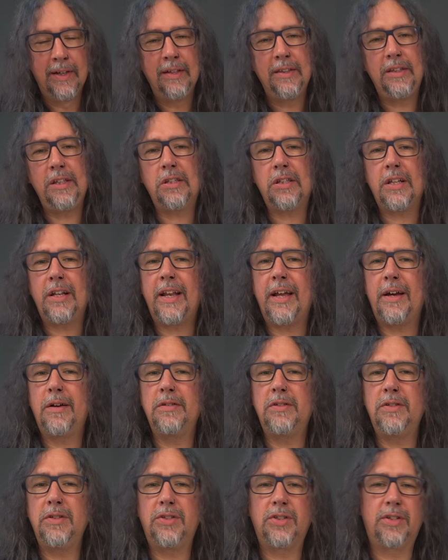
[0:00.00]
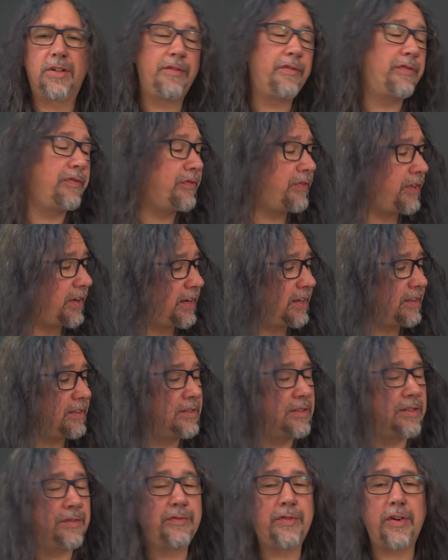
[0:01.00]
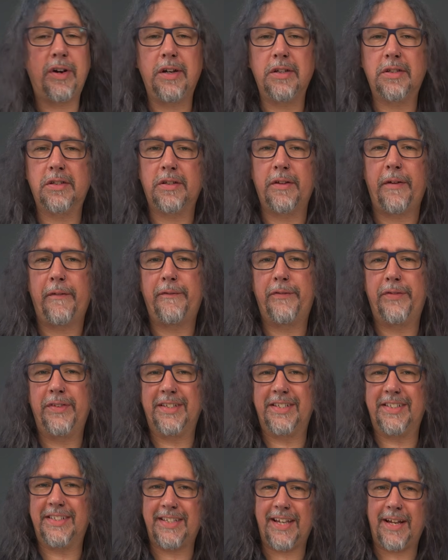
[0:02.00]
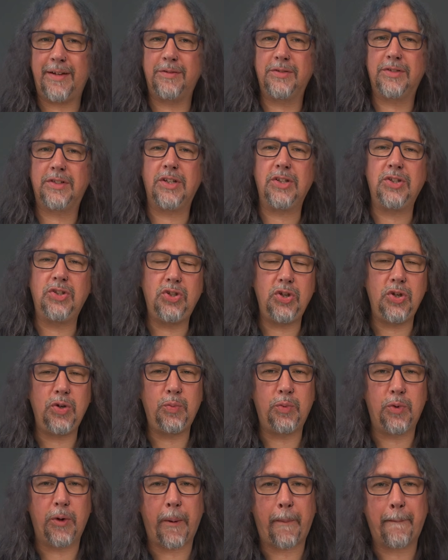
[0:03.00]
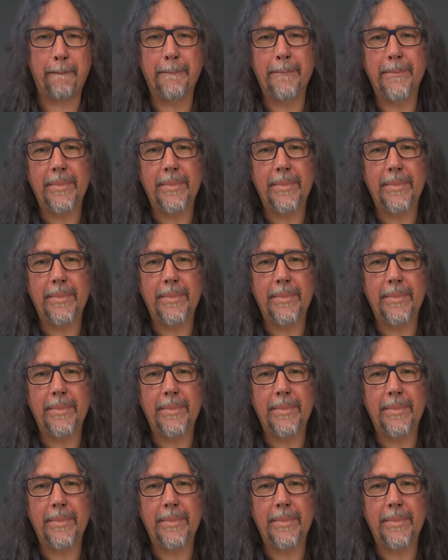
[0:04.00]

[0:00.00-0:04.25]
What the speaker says: This allows you to configure the device for the sounds that you want